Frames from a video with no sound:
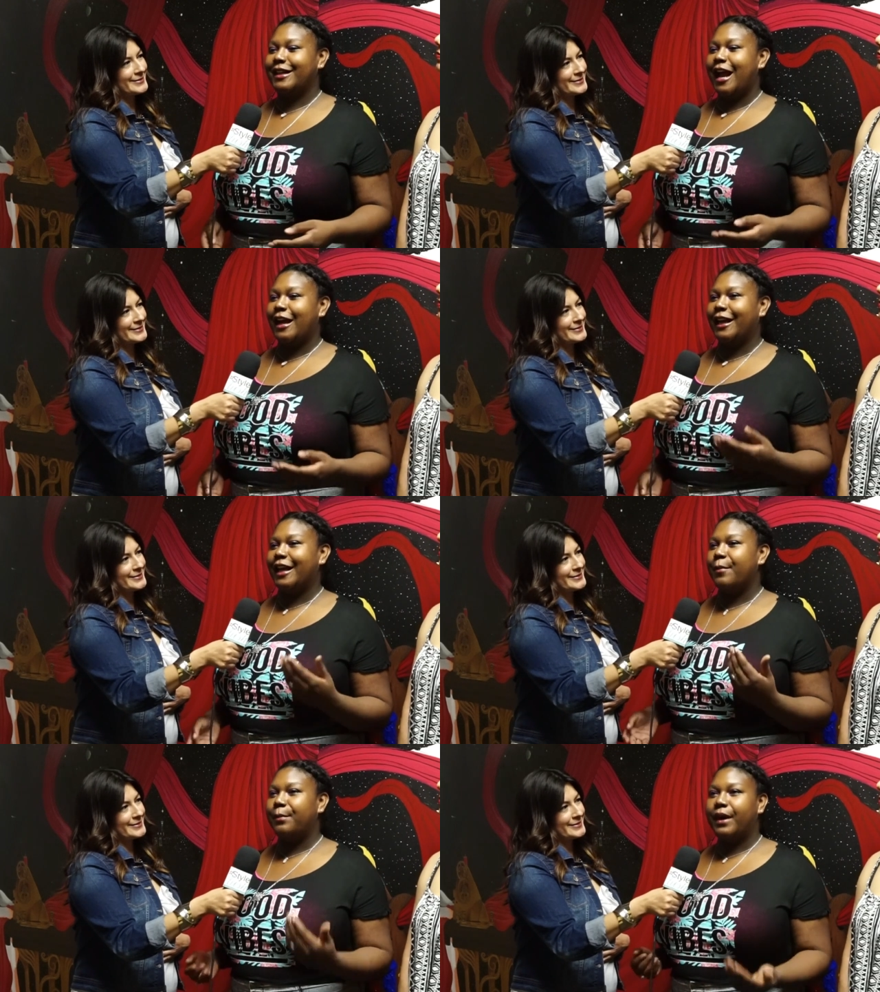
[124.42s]
Speaker 1: kind of
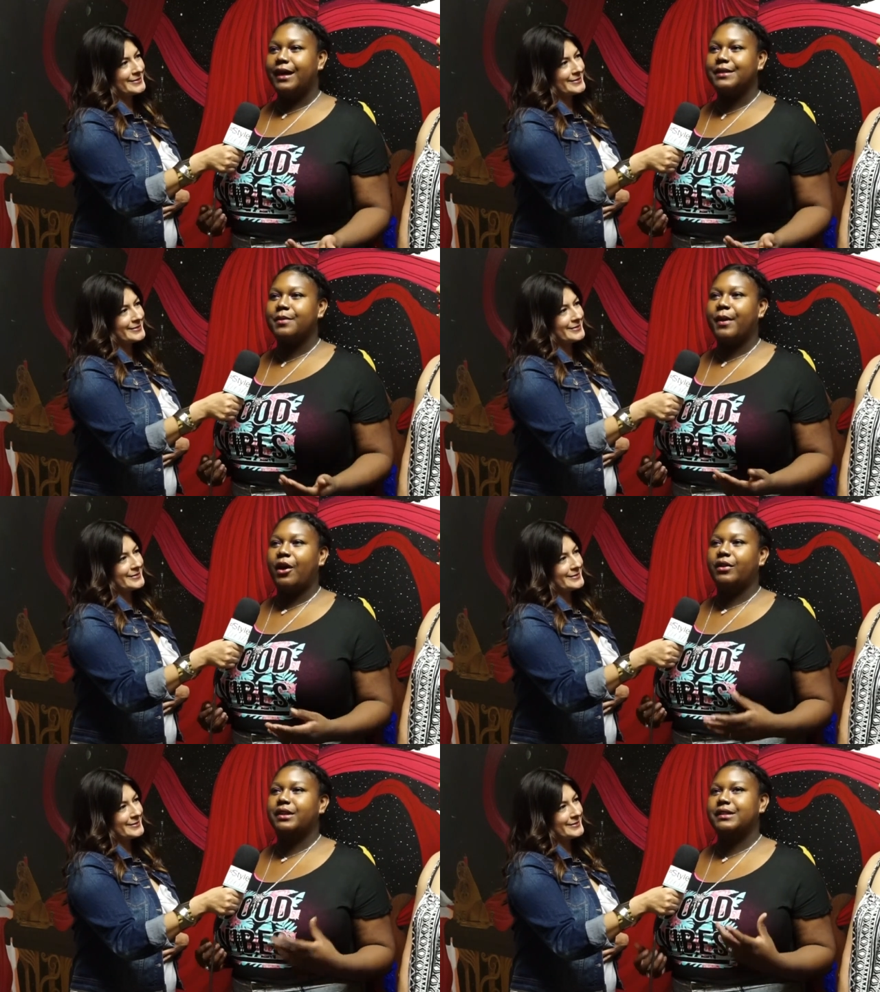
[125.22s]
get buzz
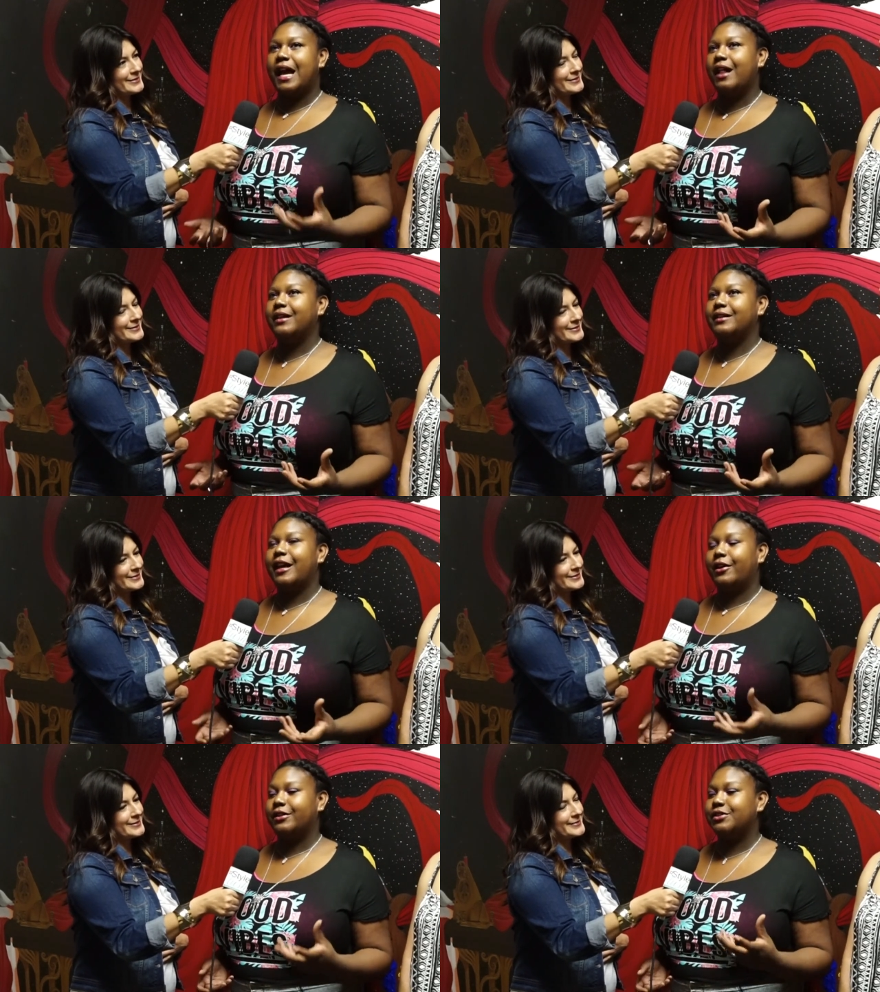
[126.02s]
about the talent
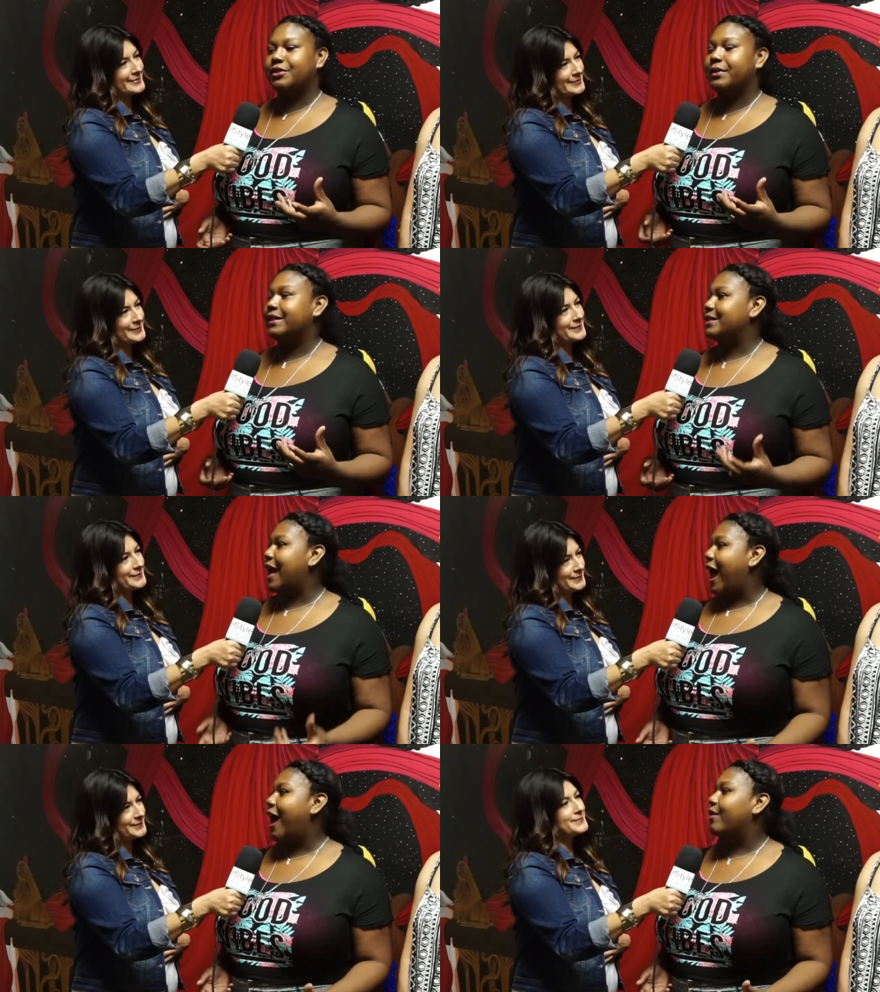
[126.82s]
that our students
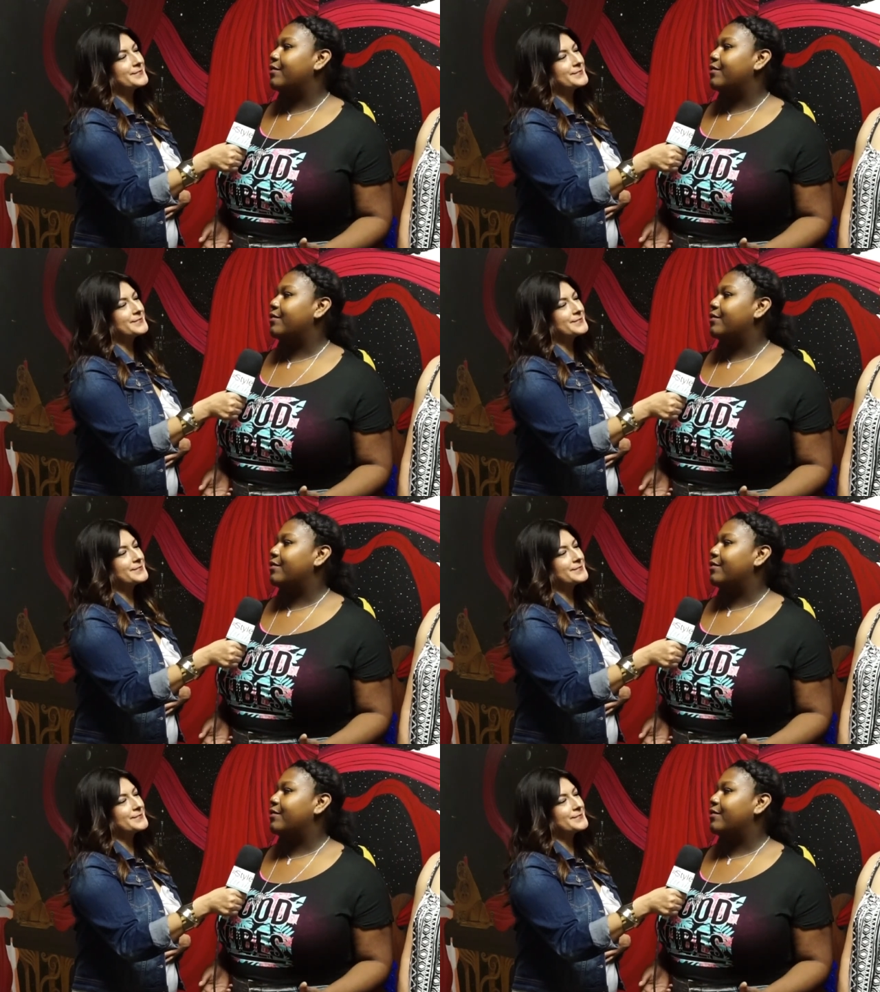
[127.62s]
have.